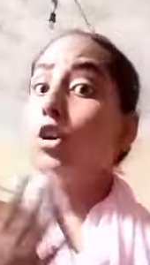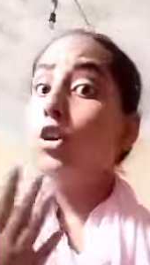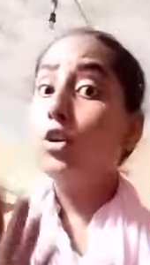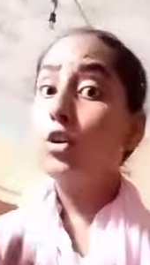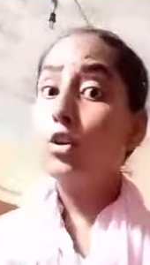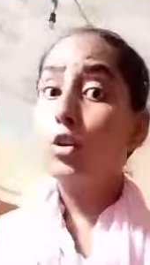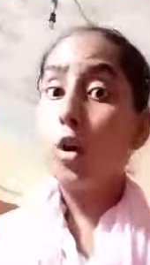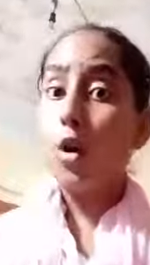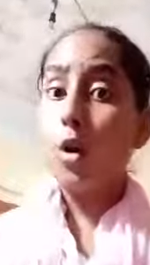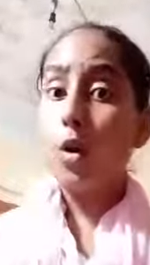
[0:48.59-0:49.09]

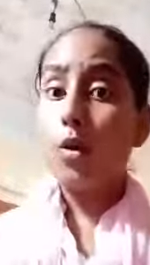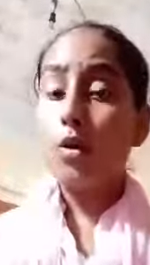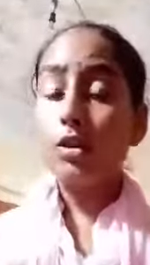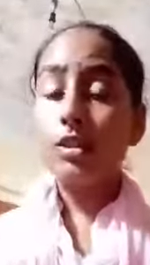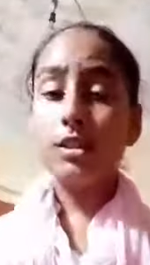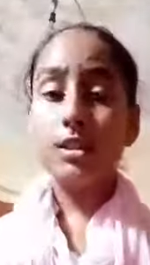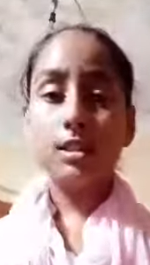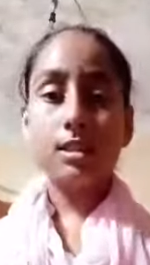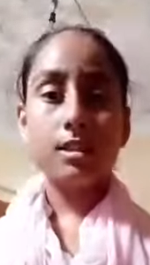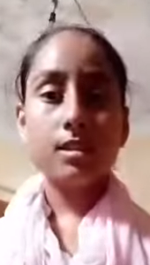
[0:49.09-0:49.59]

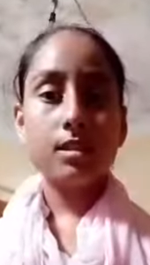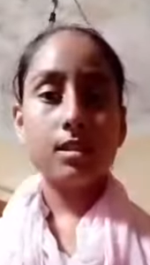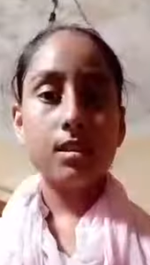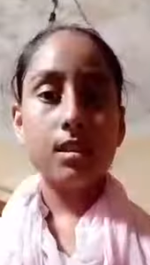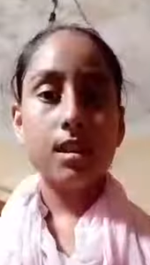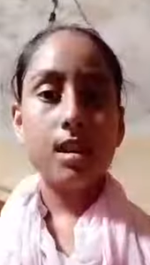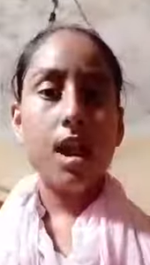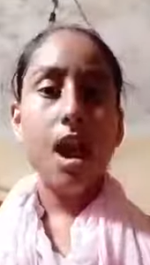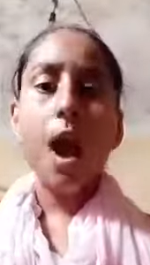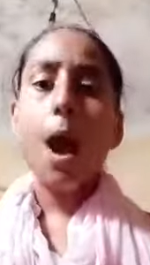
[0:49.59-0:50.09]
cross,
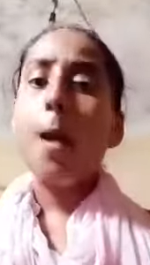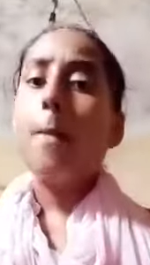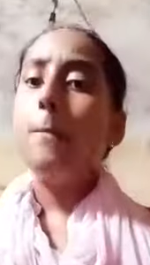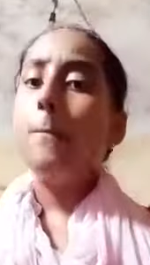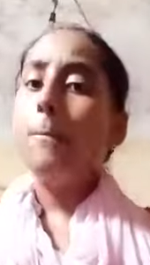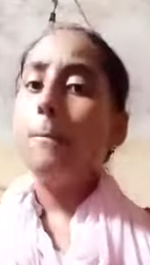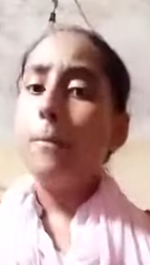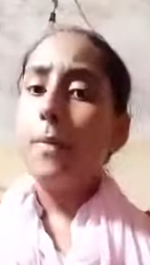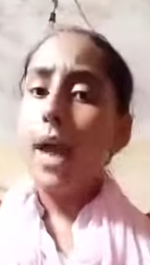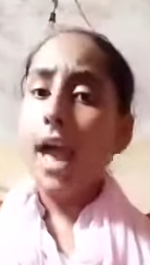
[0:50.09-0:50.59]

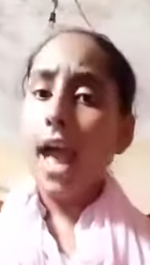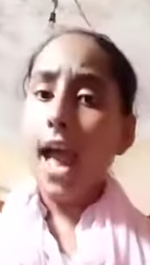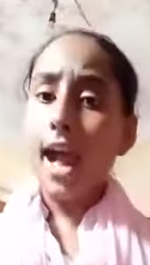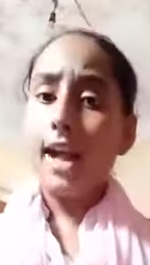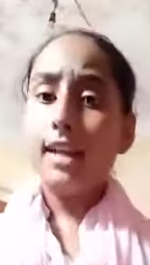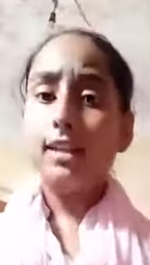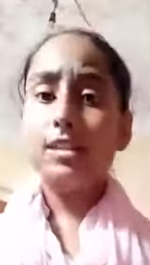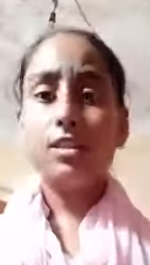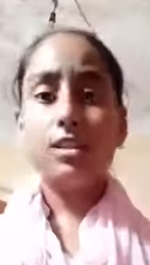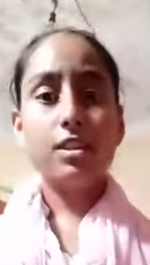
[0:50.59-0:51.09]

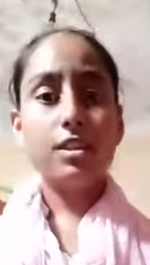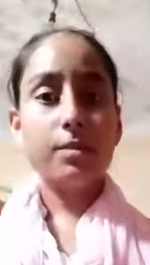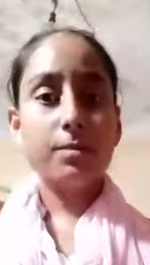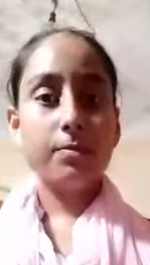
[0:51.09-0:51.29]
mad,